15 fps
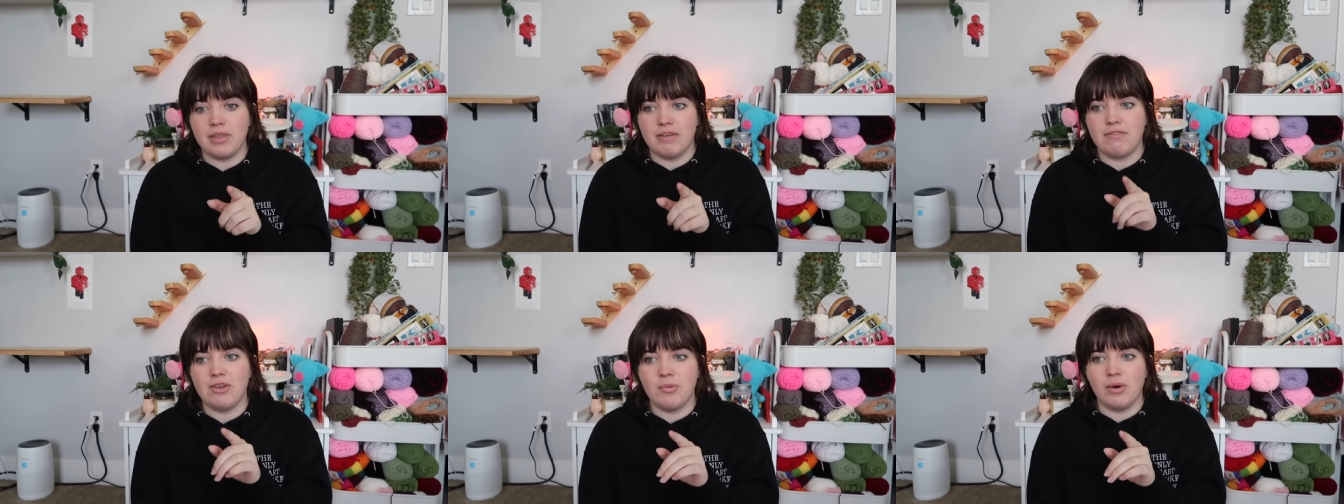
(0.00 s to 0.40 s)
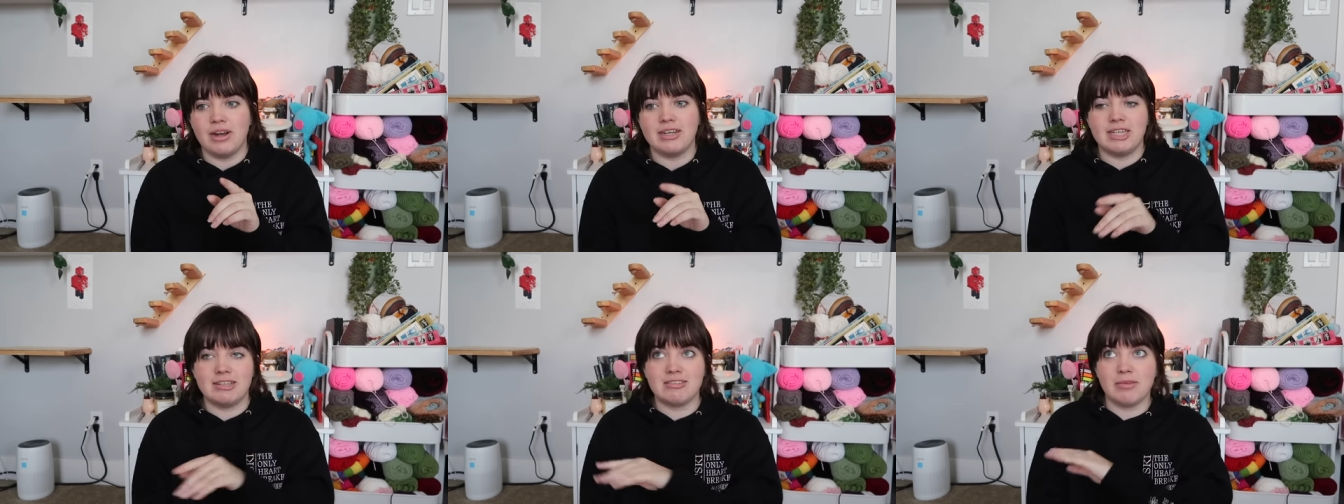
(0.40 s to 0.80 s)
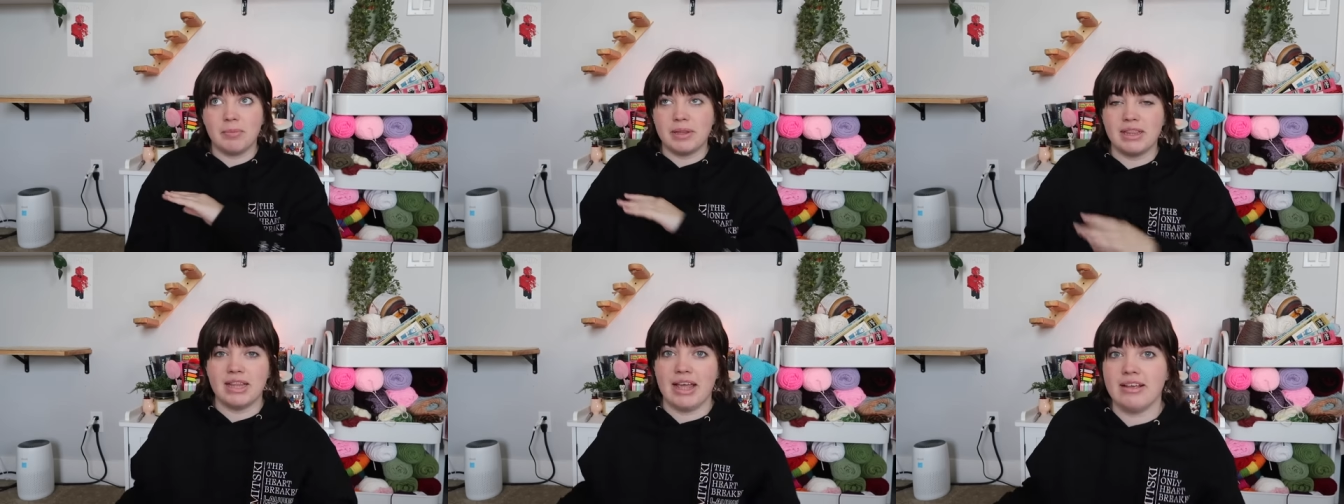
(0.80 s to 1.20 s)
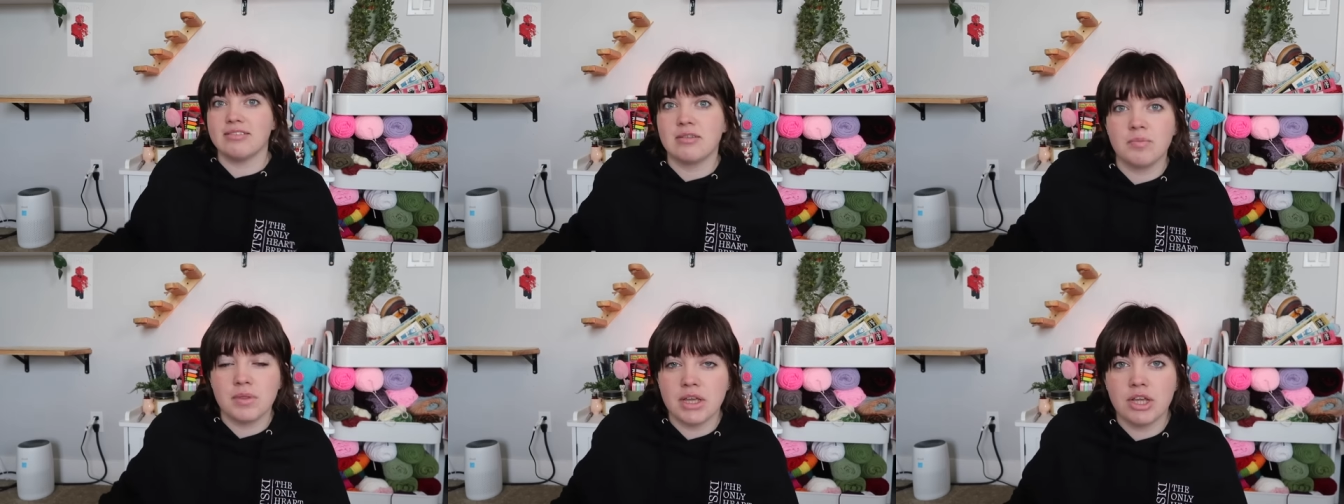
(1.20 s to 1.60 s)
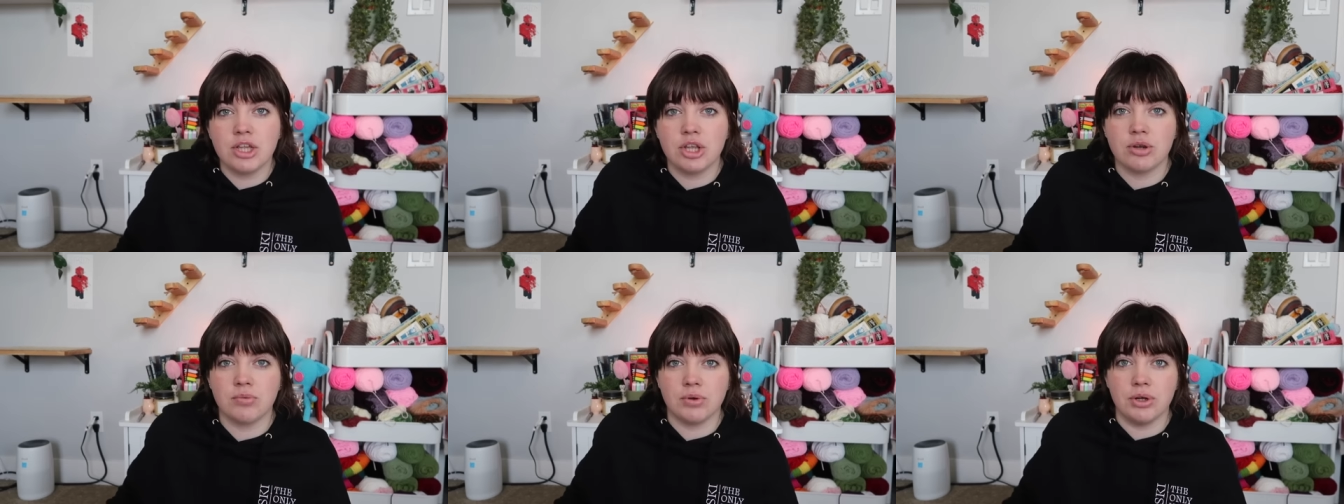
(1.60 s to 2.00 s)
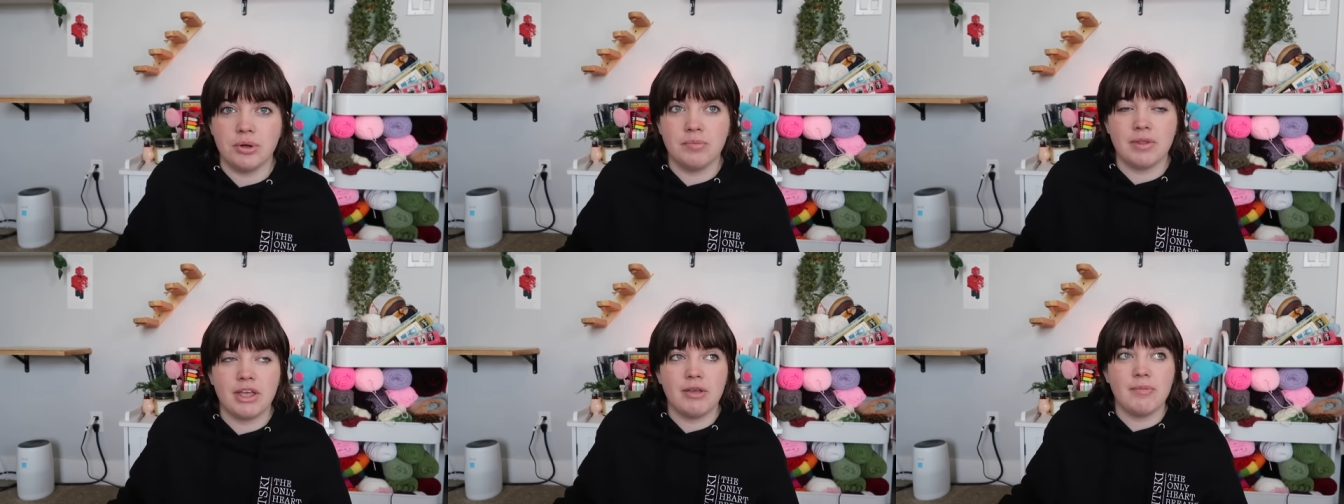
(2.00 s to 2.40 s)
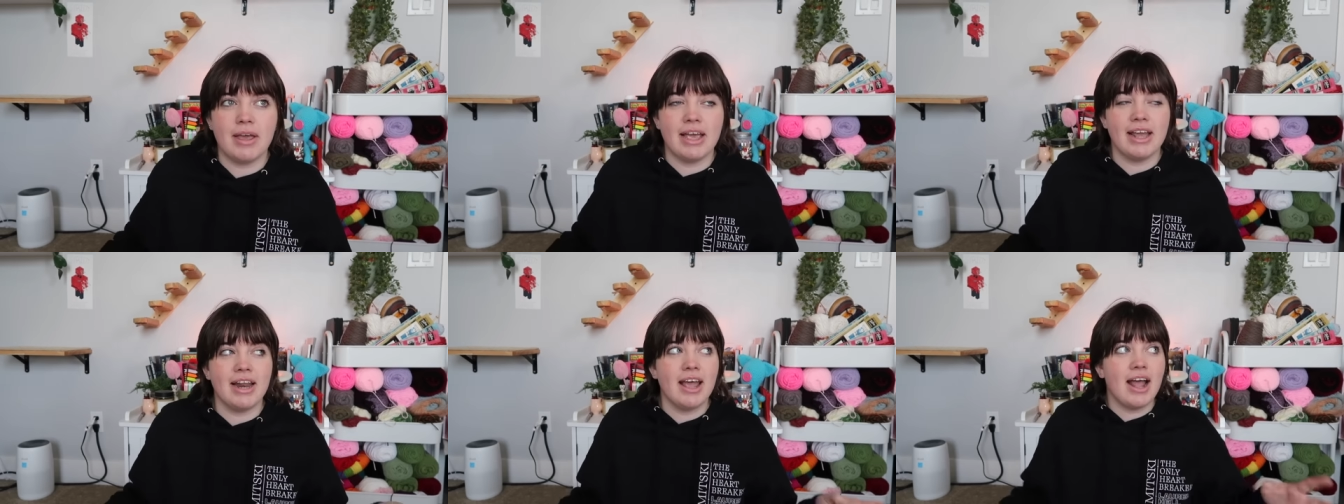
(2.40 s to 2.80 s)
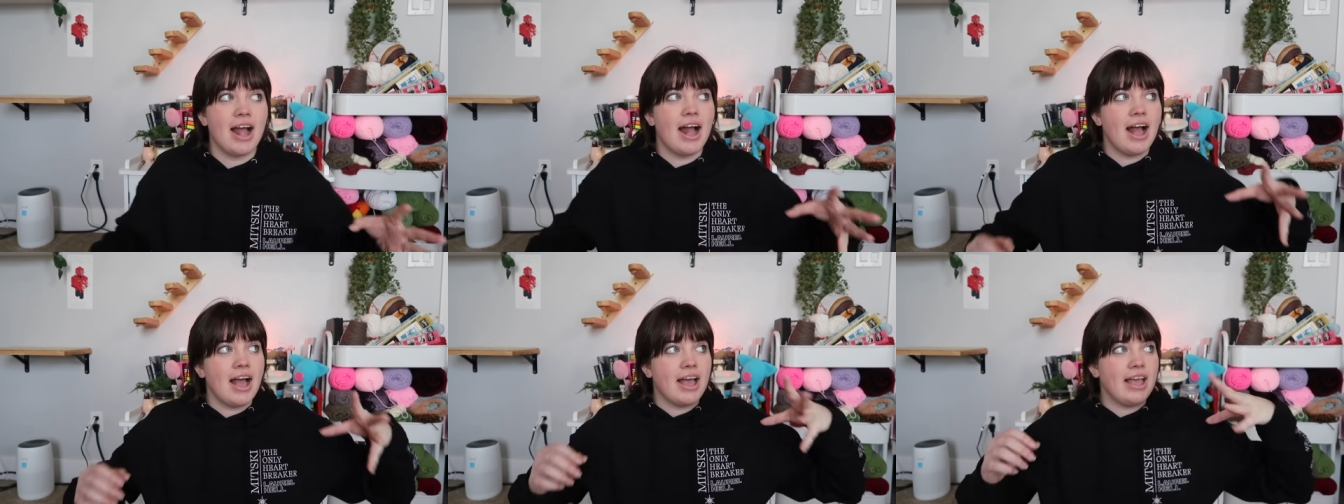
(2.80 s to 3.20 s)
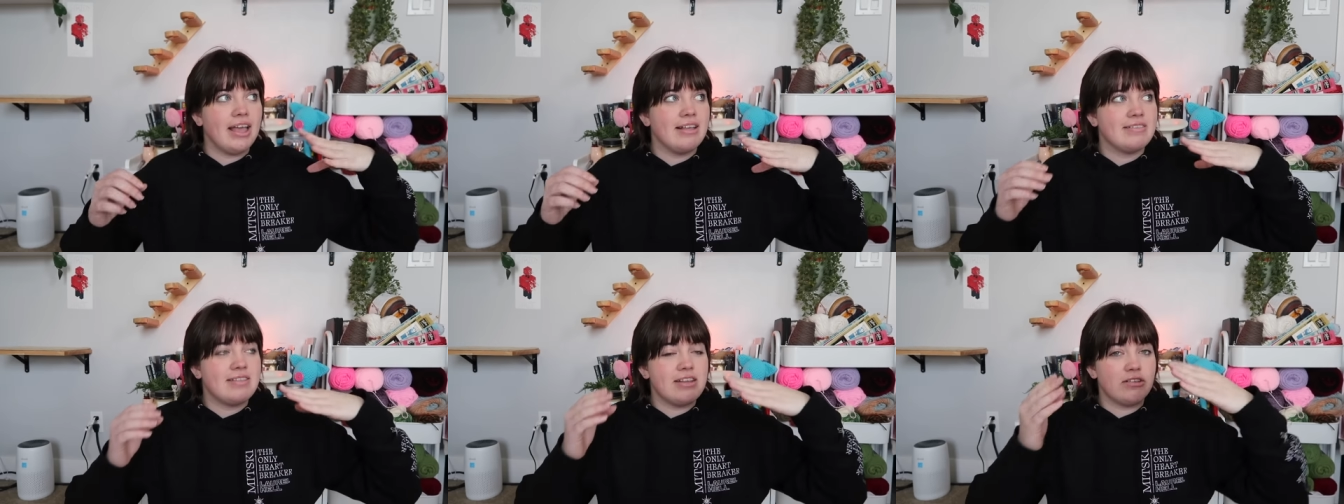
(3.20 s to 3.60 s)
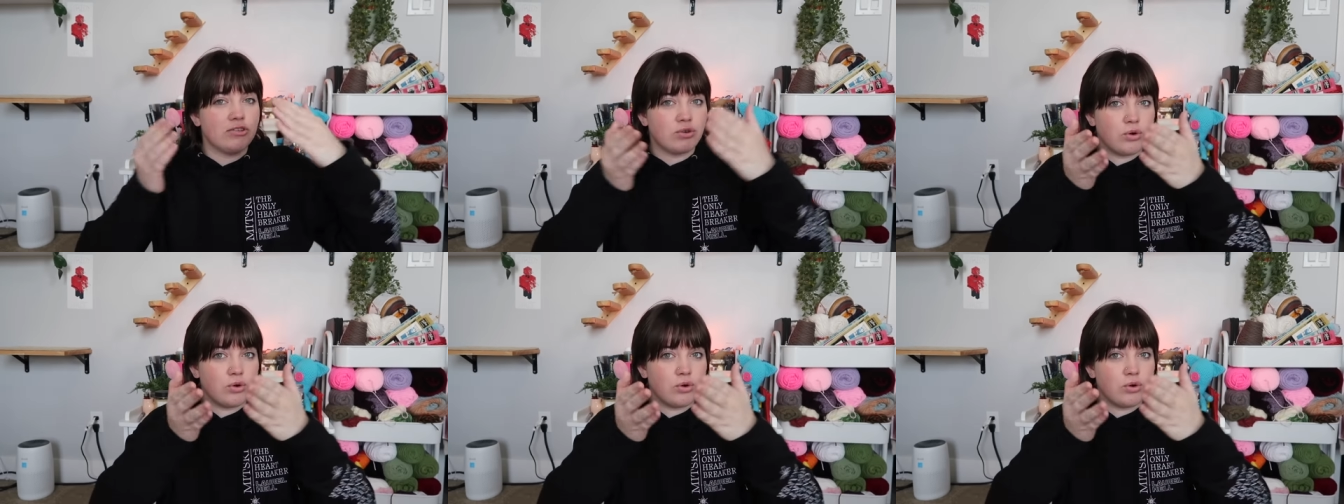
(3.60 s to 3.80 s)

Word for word: if you want to display something in your room that you made, is these